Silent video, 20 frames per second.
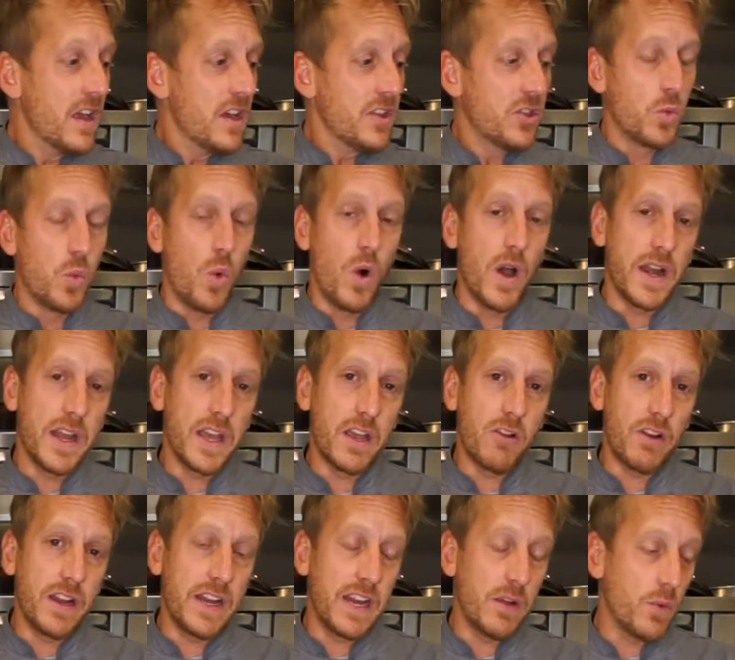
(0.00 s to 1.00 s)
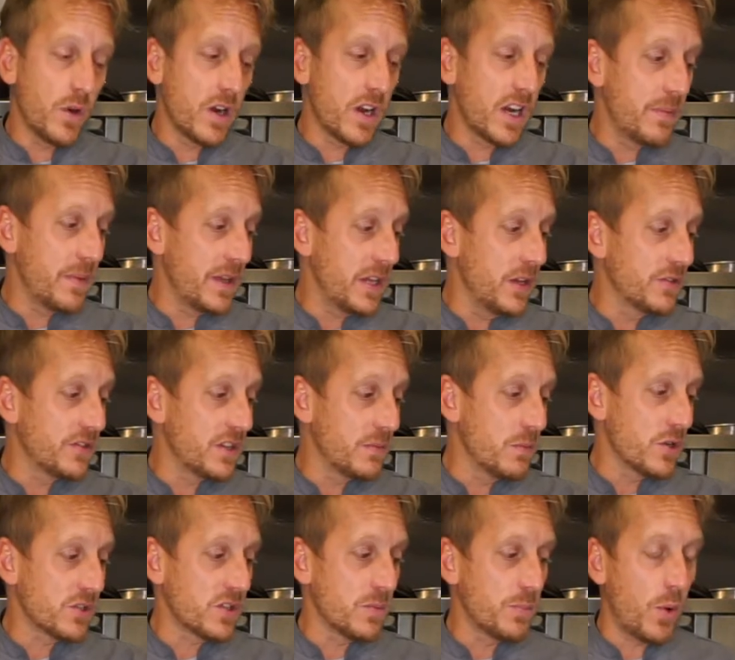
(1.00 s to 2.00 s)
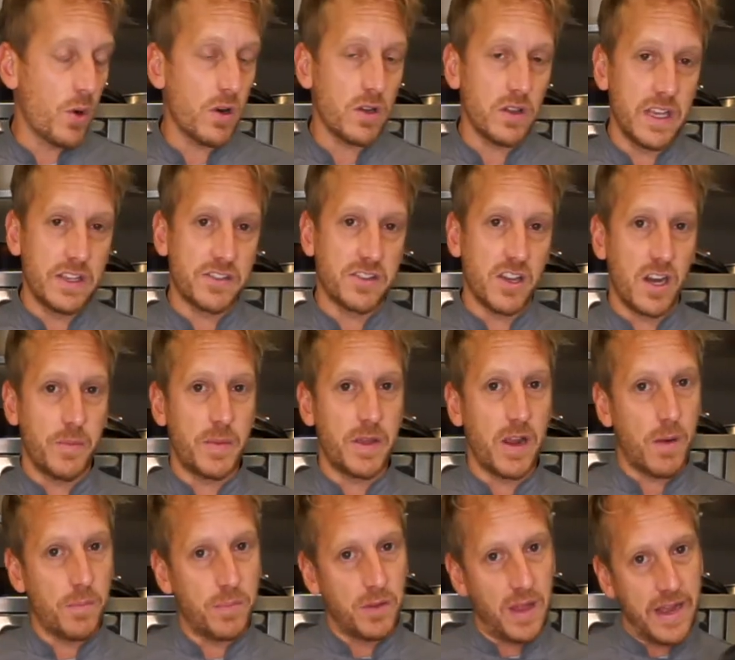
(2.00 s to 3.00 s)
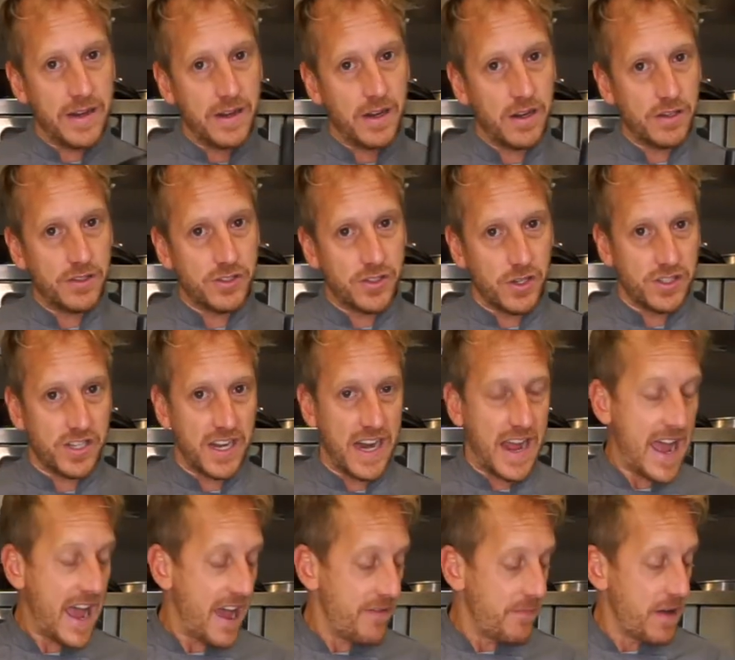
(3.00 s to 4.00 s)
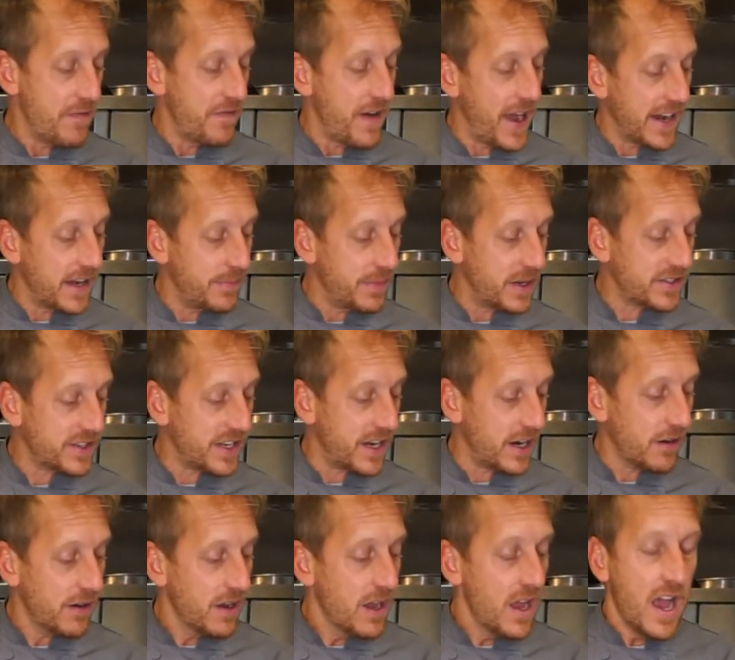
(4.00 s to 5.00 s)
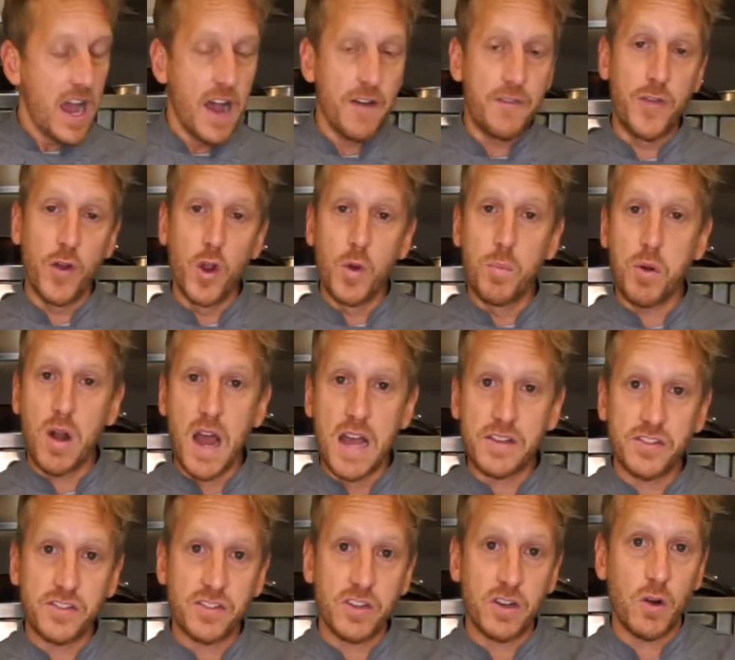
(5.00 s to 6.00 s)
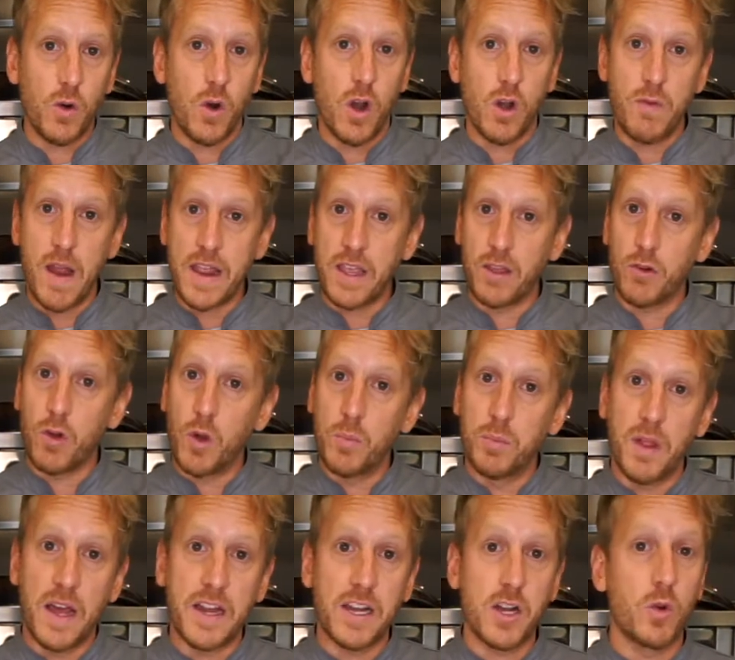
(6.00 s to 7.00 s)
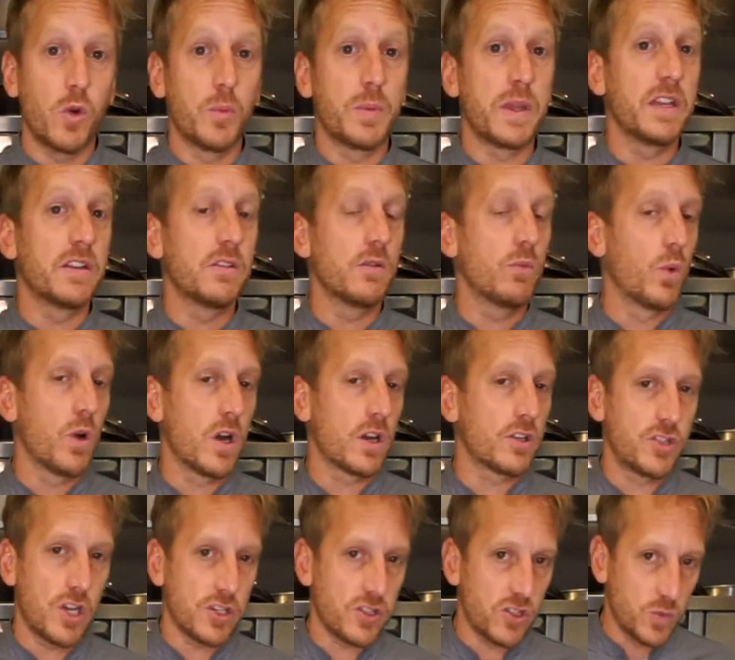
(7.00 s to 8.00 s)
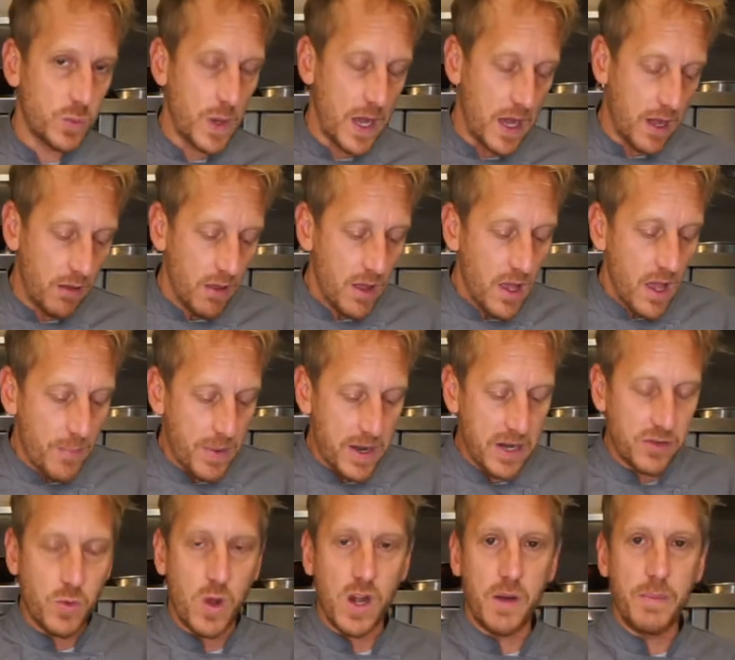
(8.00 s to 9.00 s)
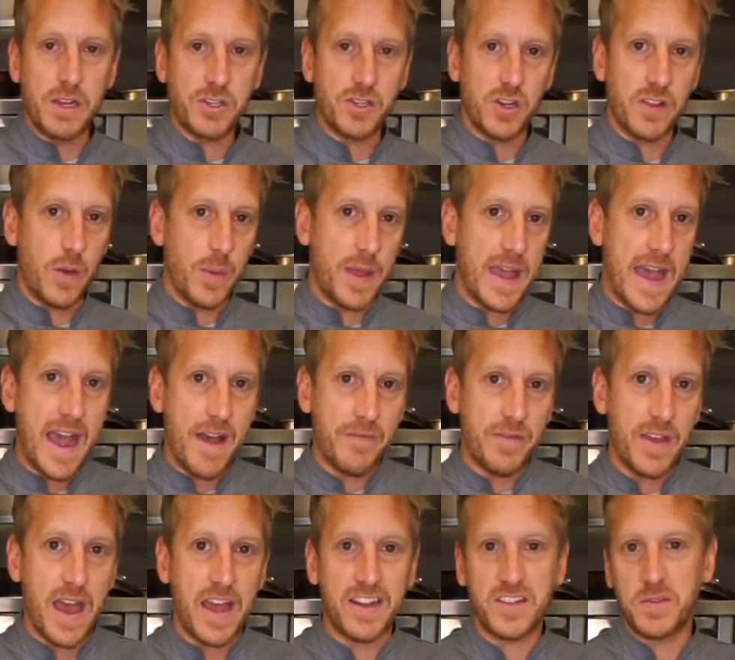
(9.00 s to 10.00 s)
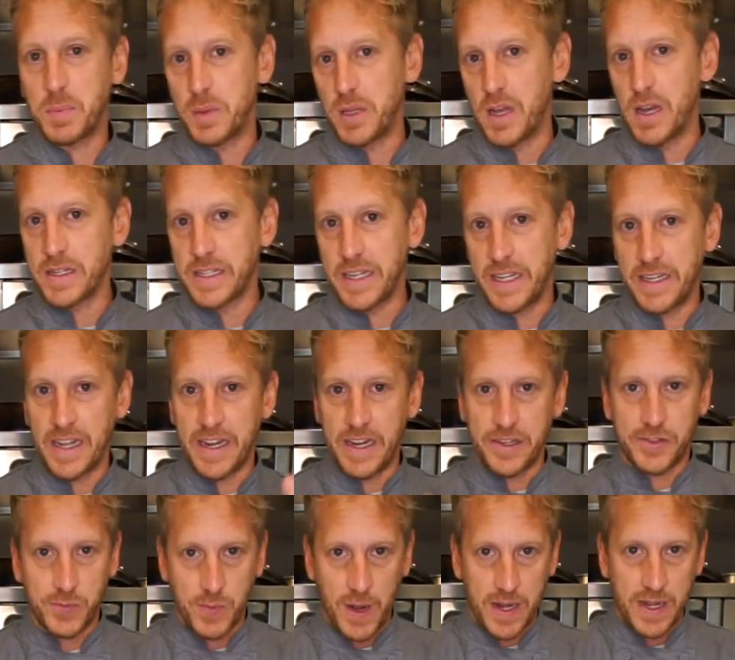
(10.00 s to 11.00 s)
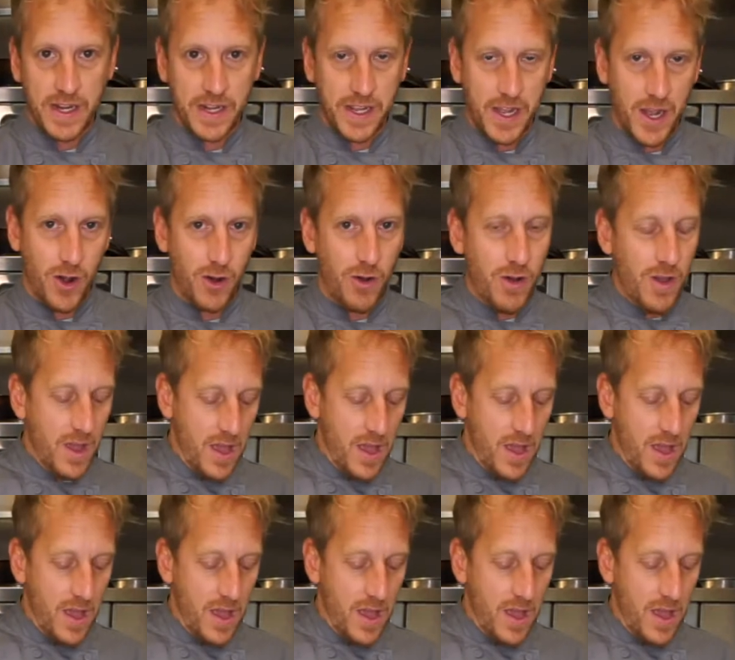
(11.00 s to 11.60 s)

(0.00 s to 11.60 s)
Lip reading: The one ingredient we're going to be using most importantly is going to be our blender. So today I have my Vitamix here. A food processor or a regular old blender will work just as well, but I just want to make sure that we have that plugged in and it's ready to go.